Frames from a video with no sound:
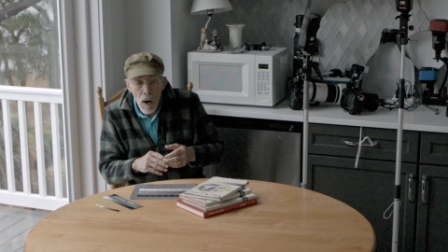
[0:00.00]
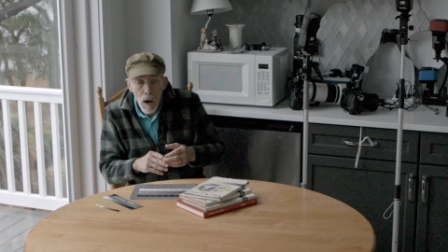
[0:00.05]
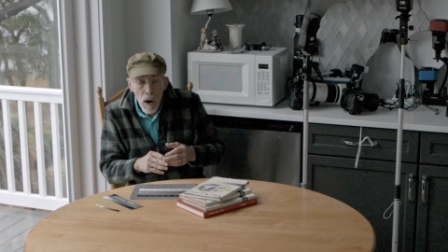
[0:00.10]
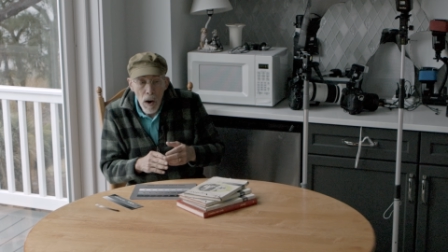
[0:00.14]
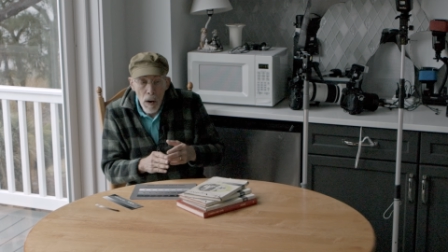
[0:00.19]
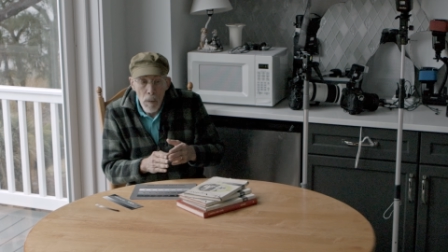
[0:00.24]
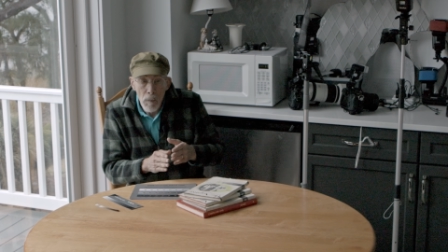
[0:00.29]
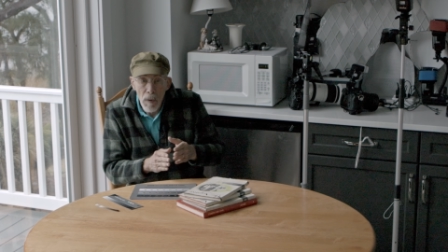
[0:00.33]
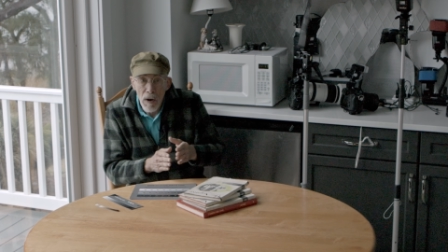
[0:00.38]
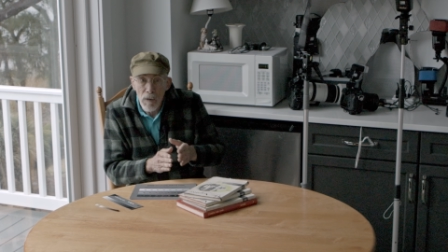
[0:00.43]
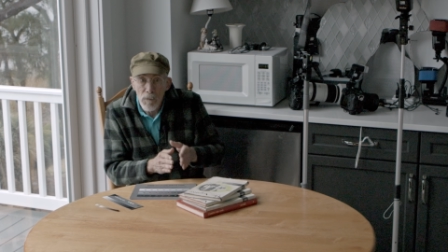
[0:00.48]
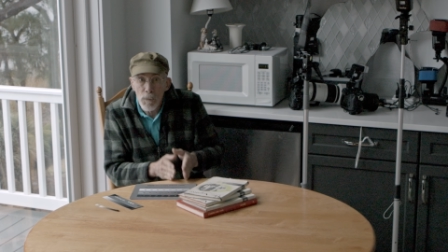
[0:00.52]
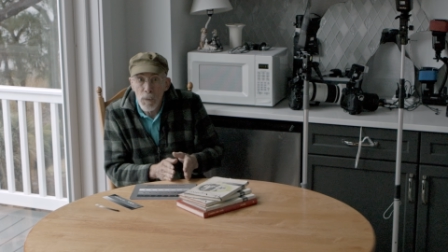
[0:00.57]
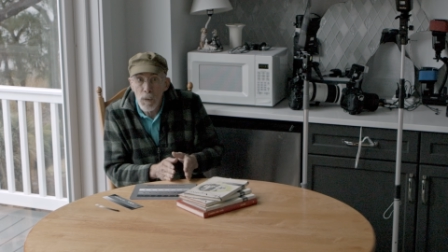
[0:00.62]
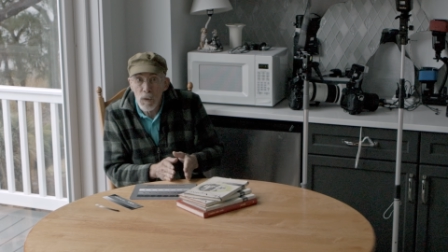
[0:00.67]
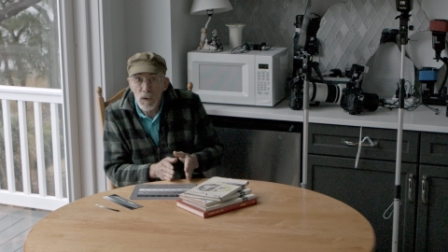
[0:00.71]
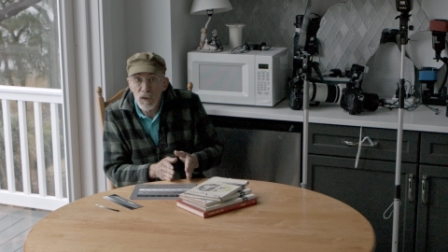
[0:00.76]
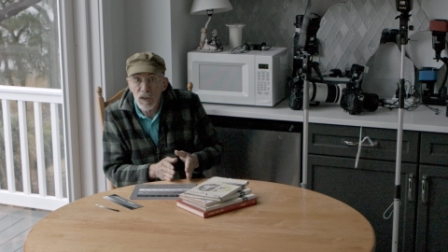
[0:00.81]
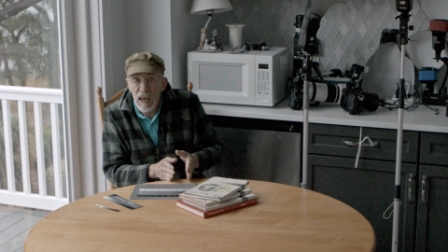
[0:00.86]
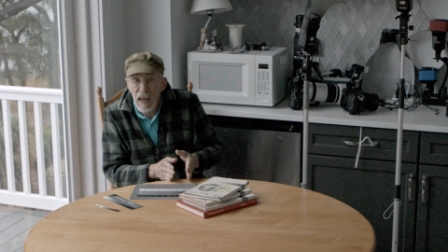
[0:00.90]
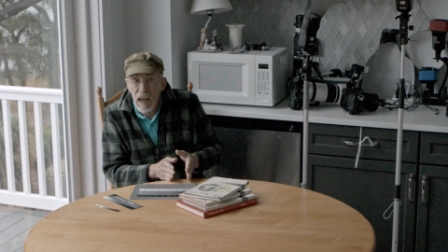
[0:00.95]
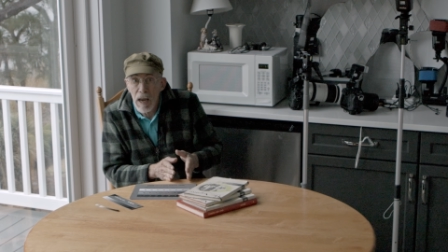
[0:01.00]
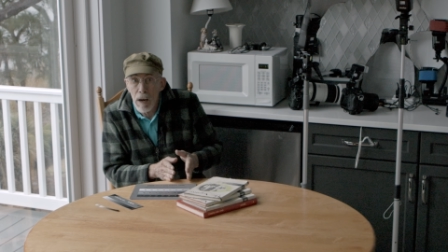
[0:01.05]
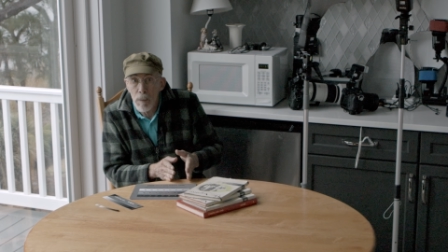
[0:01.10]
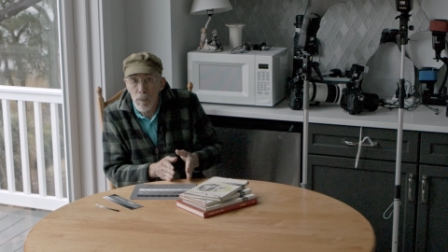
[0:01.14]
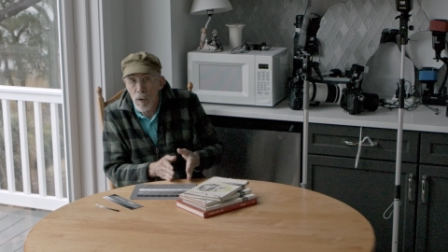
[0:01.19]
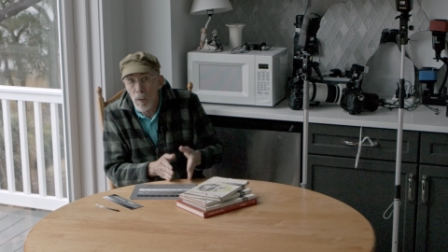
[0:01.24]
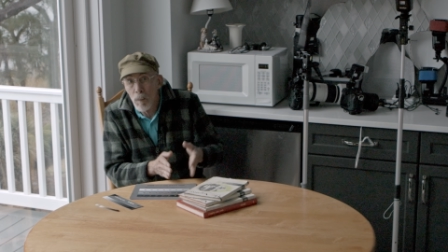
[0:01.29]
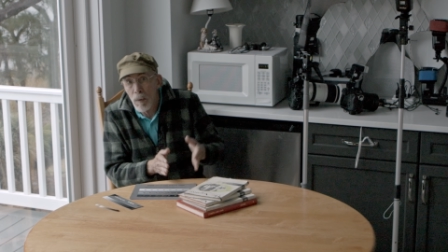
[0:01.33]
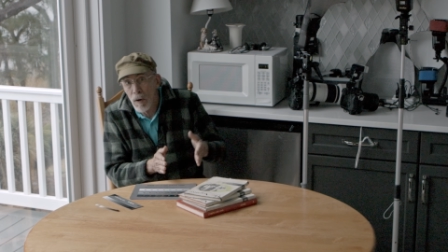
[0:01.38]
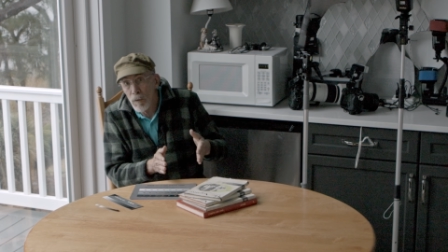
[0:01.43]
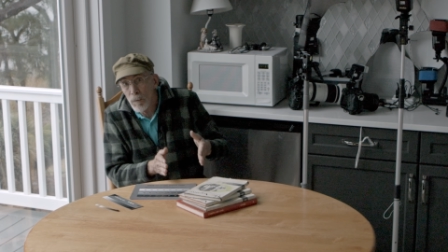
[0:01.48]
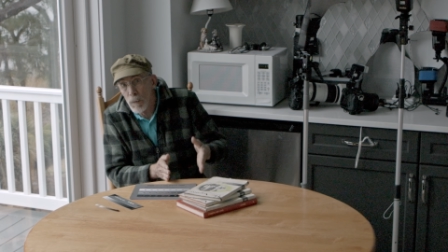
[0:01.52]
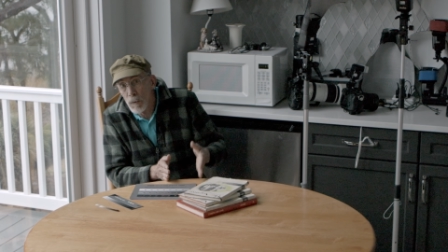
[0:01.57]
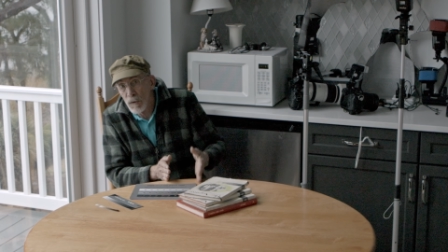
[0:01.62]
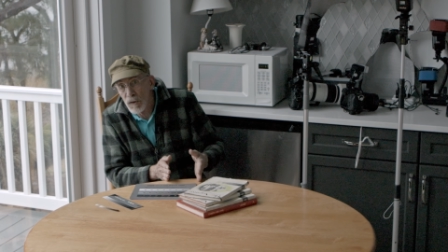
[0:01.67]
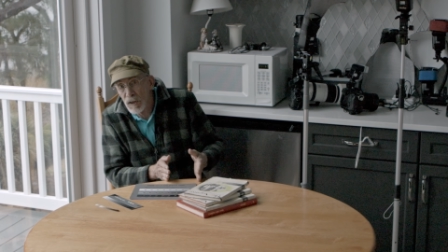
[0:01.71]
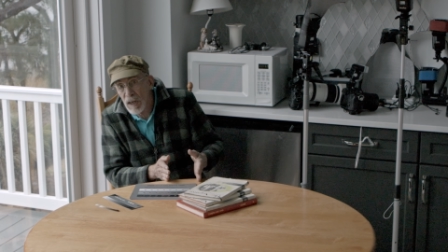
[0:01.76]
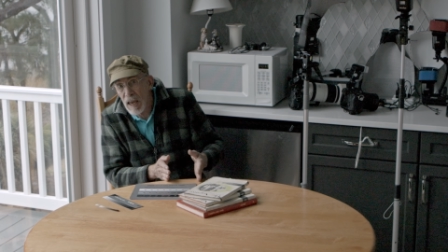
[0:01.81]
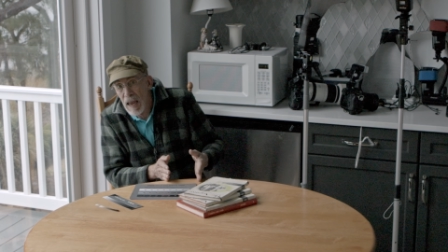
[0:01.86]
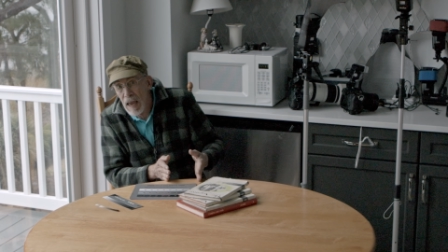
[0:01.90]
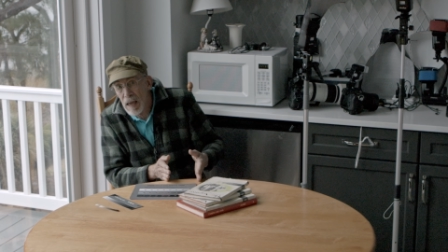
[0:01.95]
My first camera, my
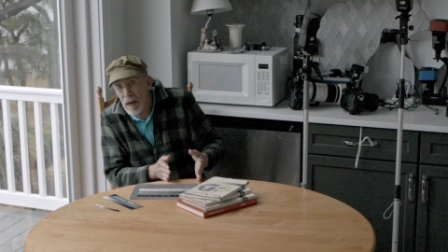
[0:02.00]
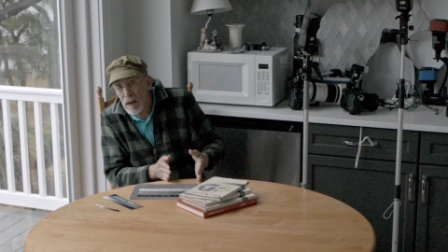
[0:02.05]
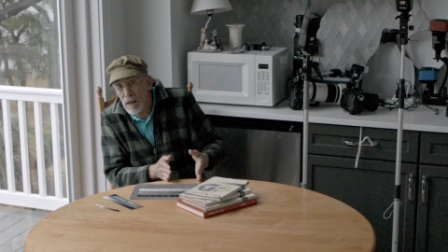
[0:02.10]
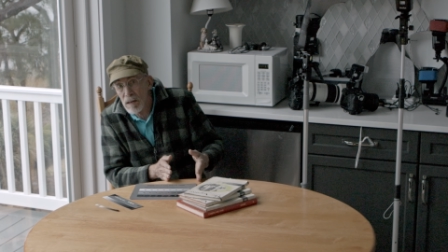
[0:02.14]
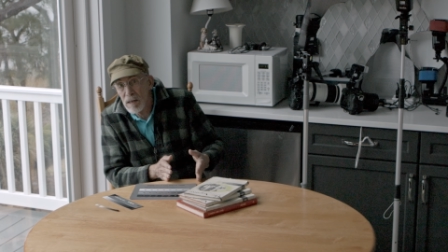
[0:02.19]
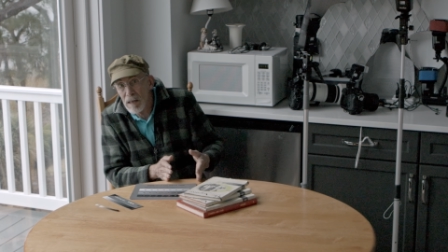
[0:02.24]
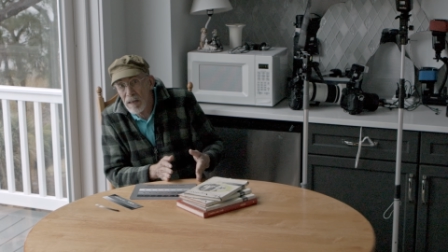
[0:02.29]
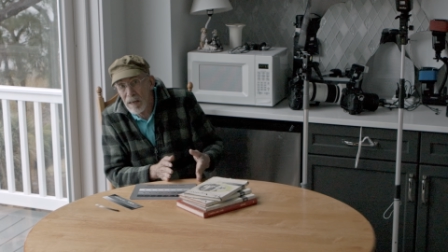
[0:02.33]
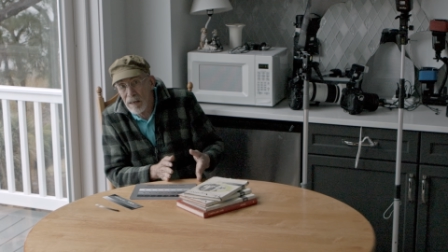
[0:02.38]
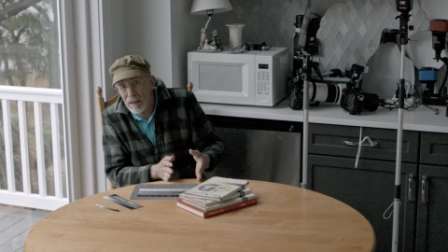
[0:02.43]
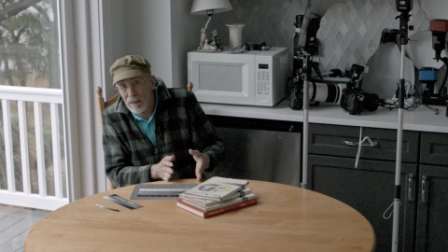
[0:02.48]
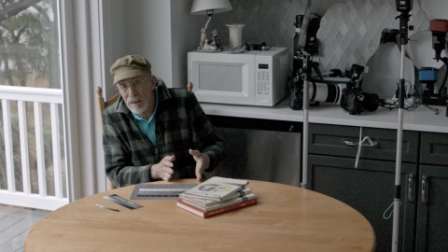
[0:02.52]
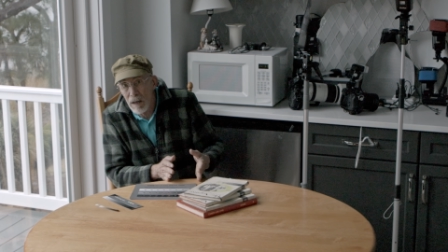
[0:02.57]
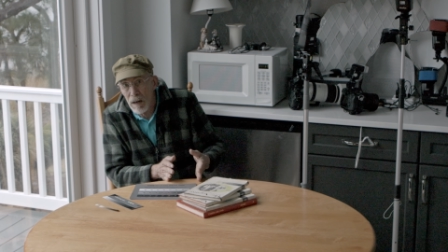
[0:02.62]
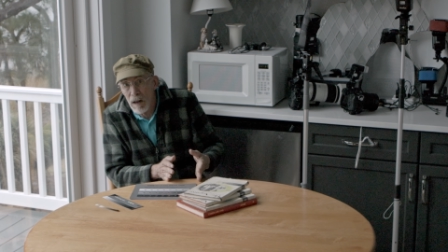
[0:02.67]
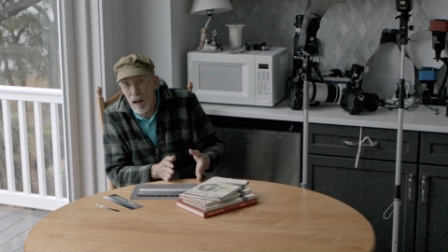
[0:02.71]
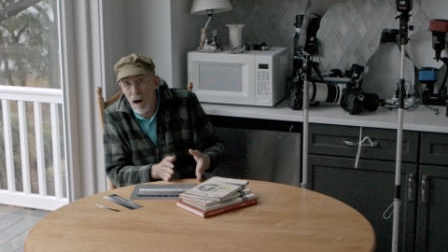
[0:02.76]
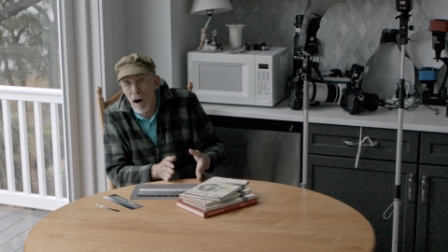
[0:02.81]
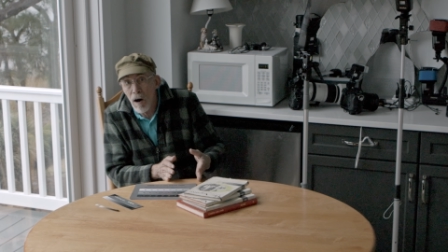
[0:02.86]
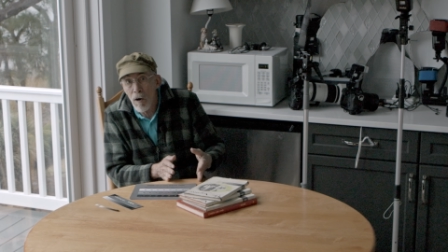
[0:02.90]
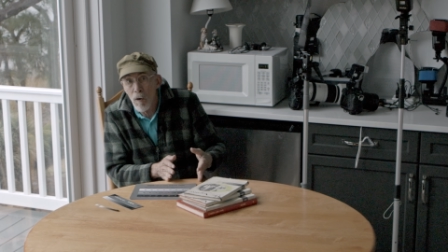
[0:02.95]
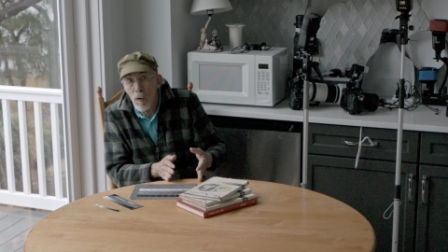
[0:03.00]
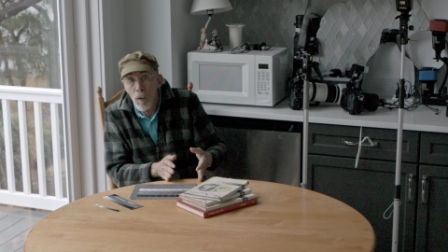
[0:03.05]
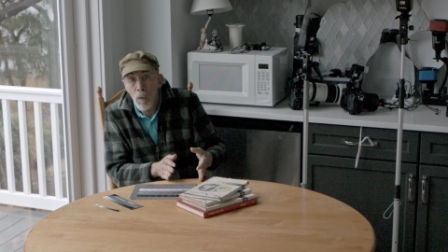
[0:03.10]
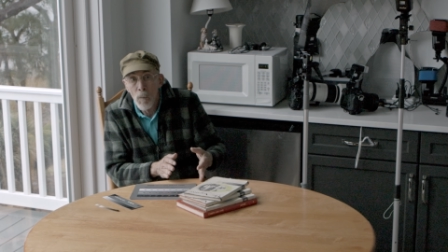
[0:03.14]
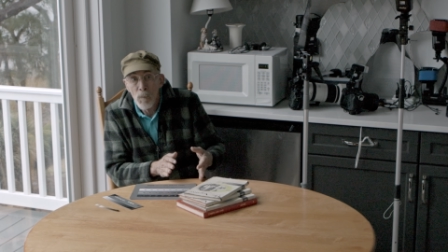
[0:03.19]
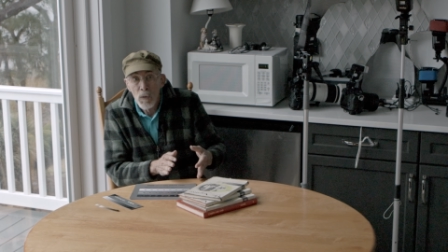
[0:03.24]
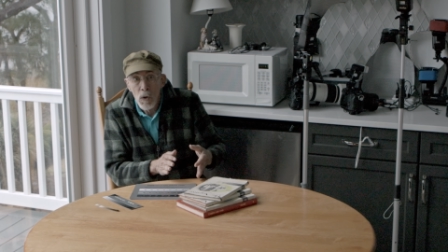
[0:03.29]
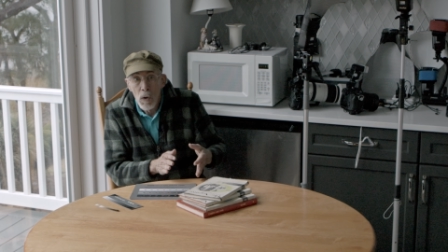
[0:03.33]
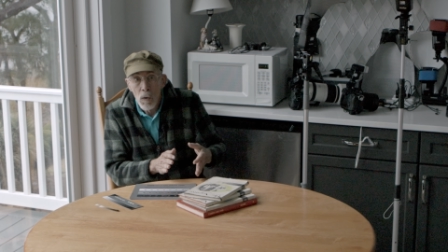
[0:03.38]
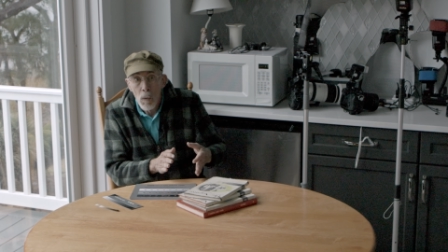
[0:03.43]
first Canon DSLR,